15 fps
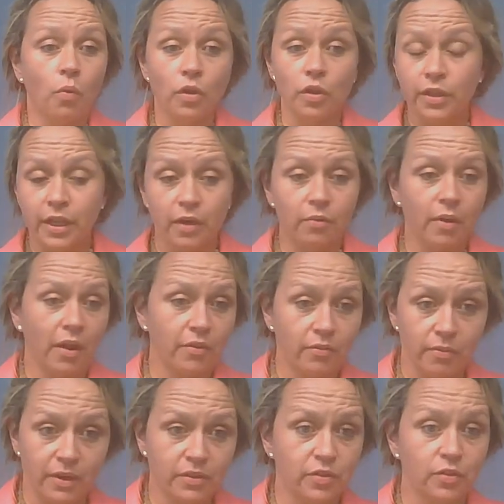were looking around
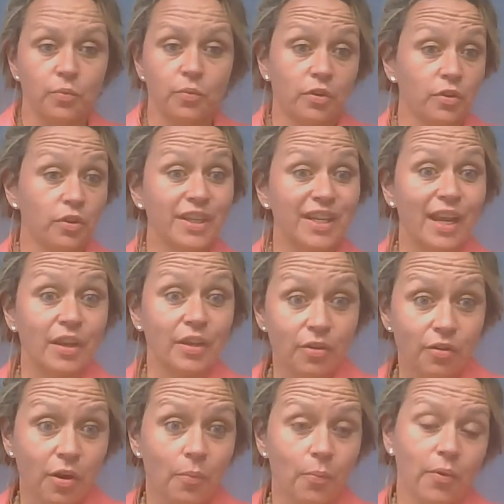the rest of the world, looking at
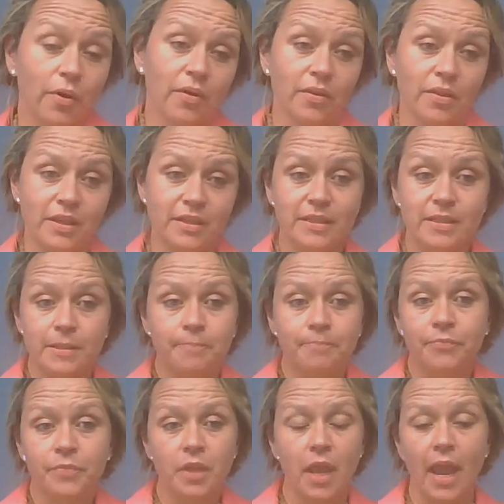Europe, where this
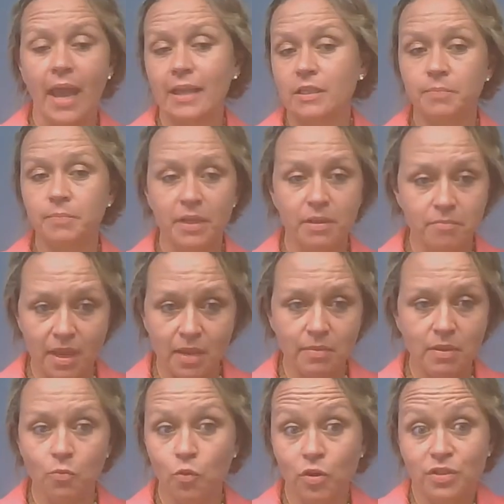has been
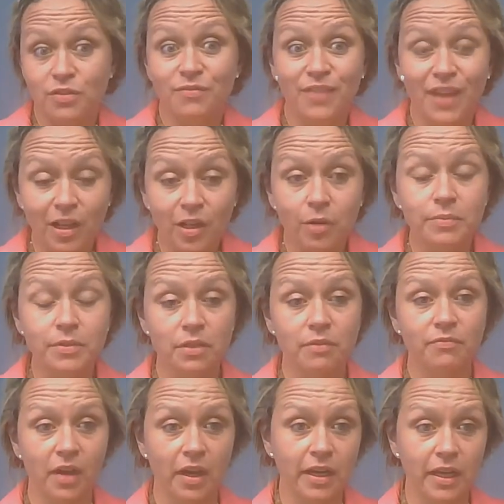maybe a more developed
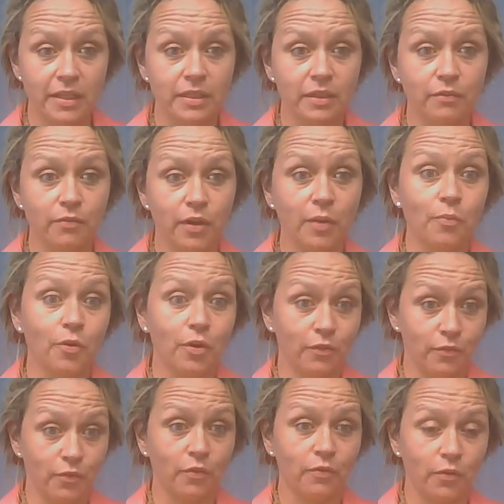financing
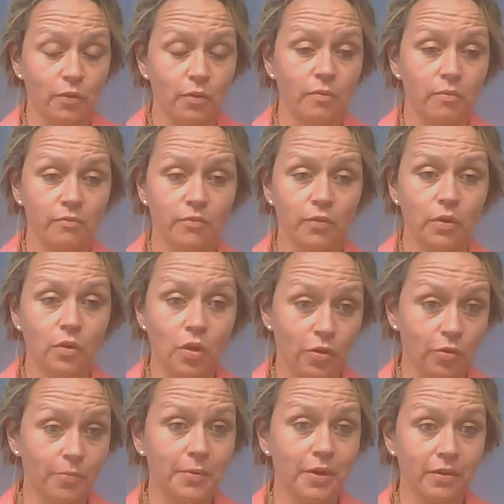framework for, for, for a
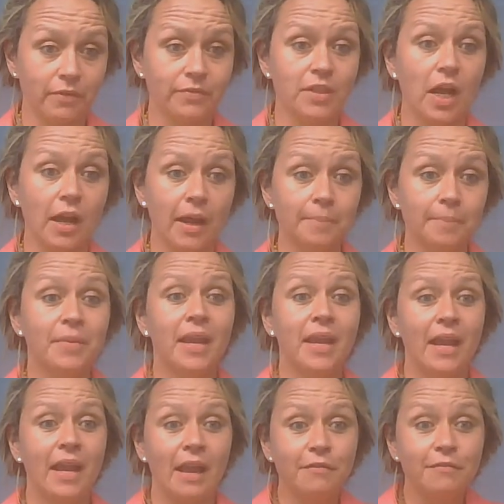longer period of time,
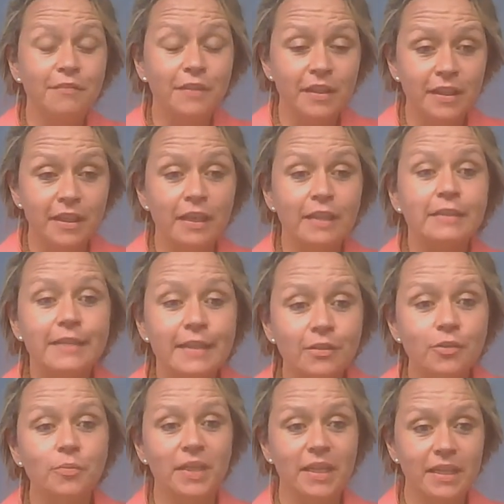and feeling a
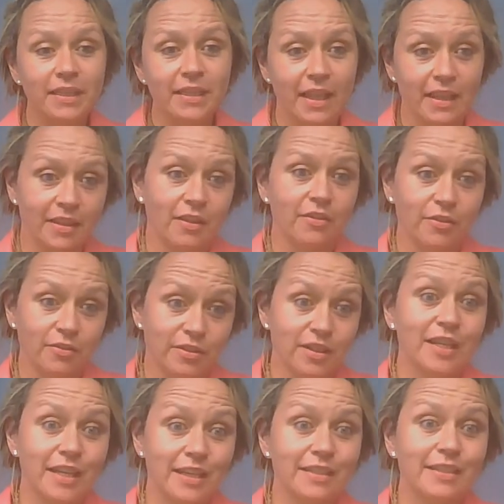little bit that, that there's
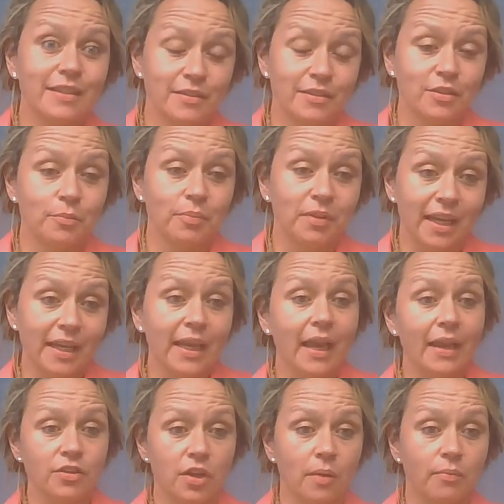a need to, to play
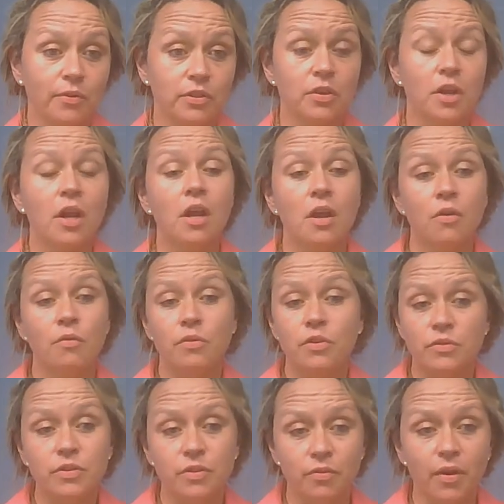catch up, which
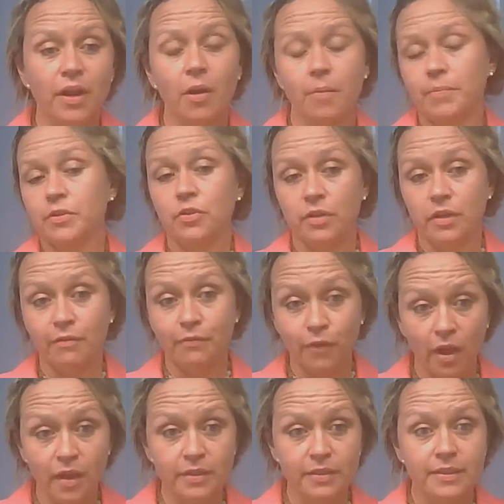which was a great opportunity
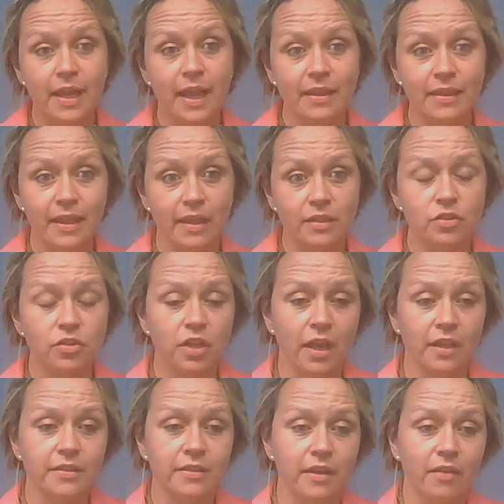for us and the
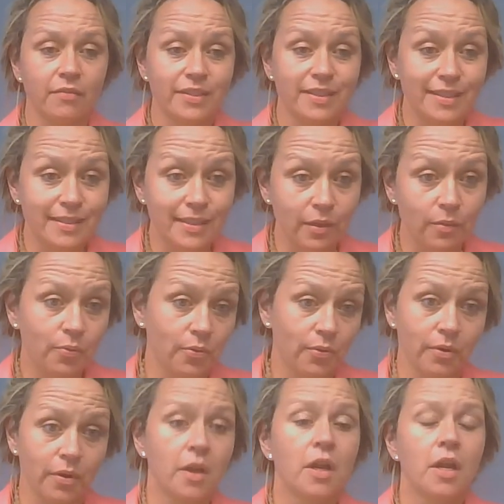SGX. And obviously,
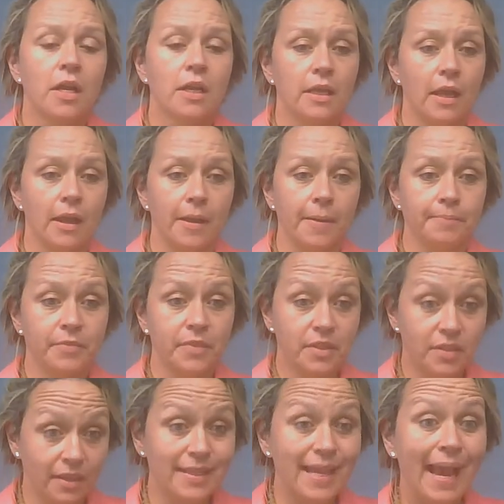Singapore um,
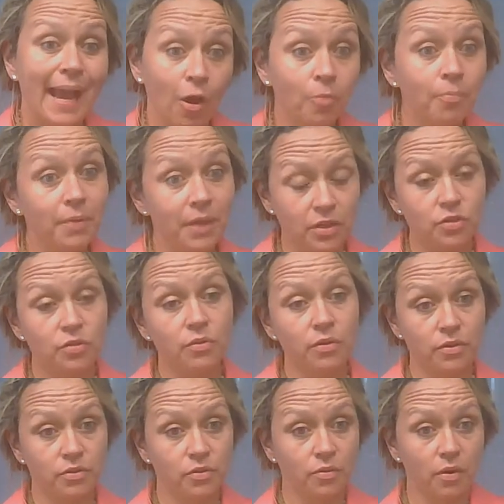does help
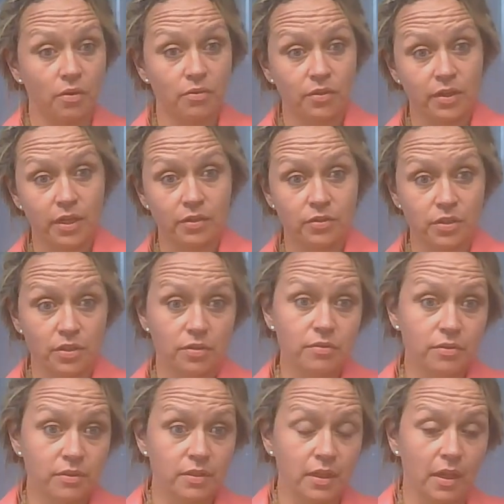issuers who are looking to
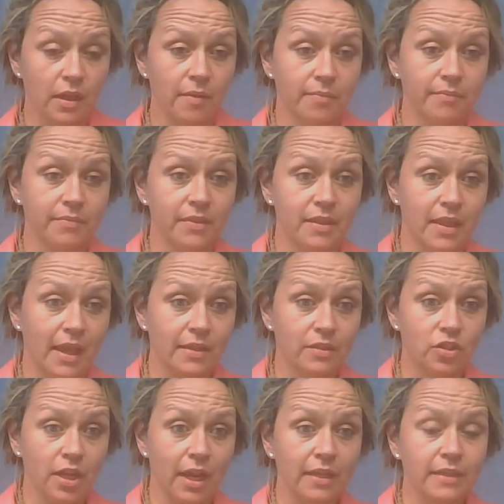use um, the
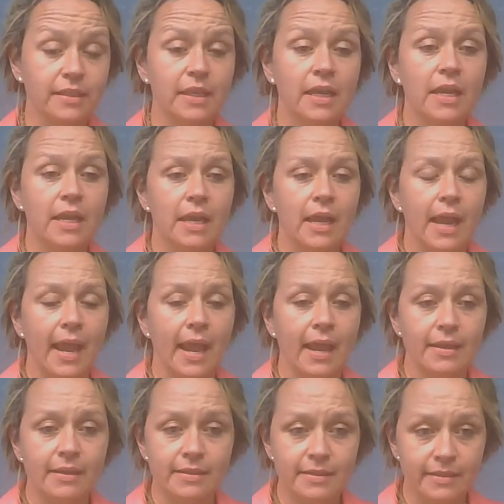SGX
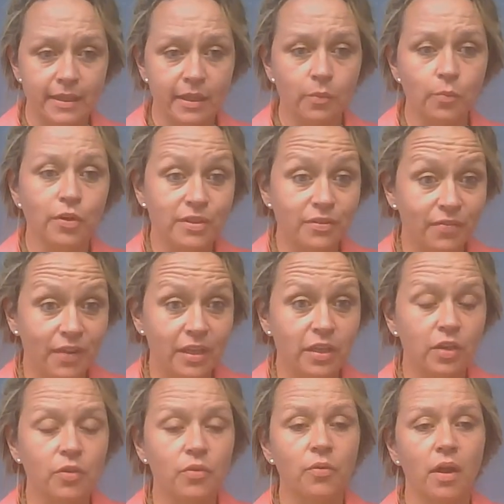and Singapore as a
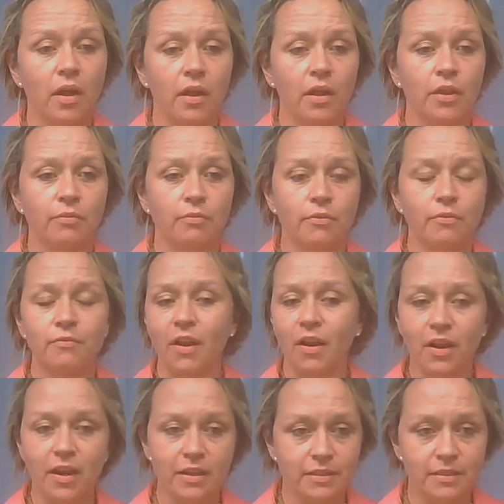venue uh, through
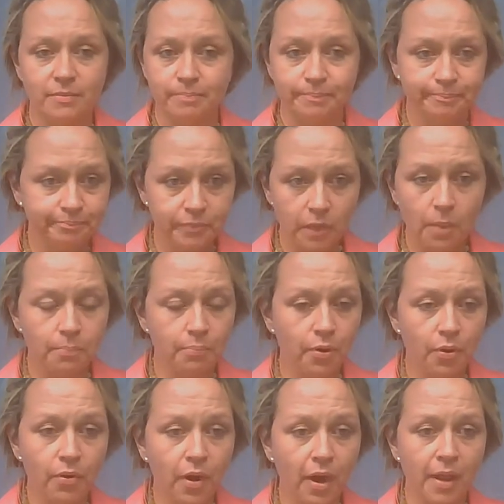various
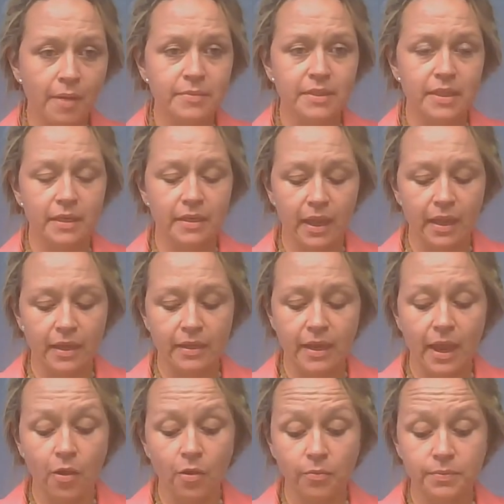programs and, and
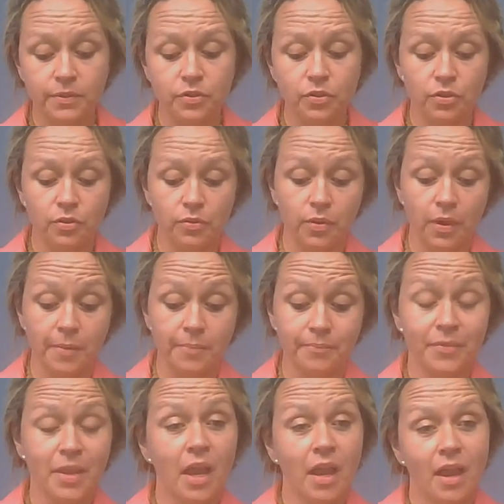helps to
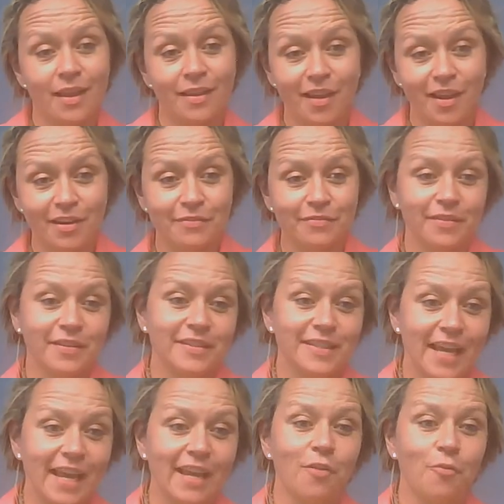um, kind of
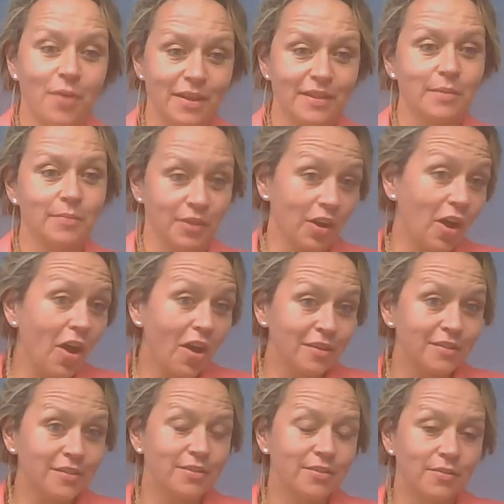take away some of the
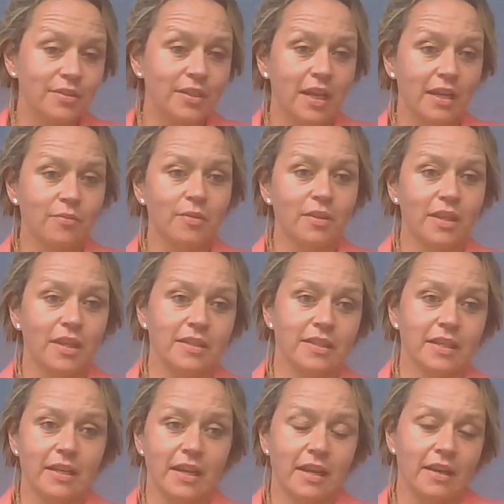costs associated with
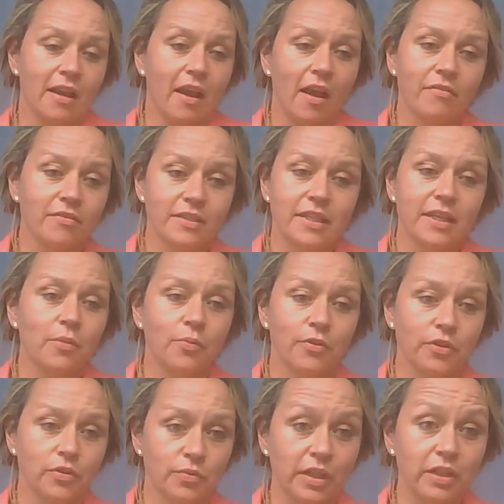this. And, and uh,
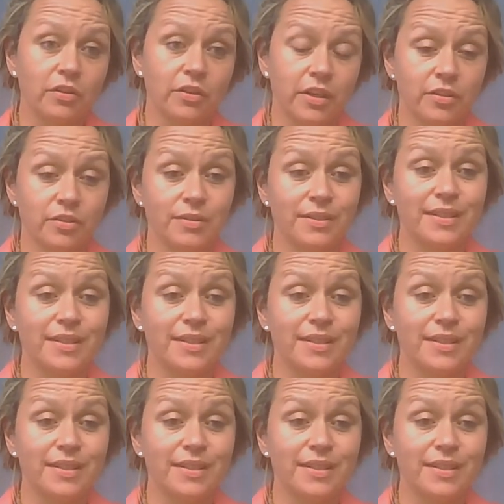Singapore is really looking to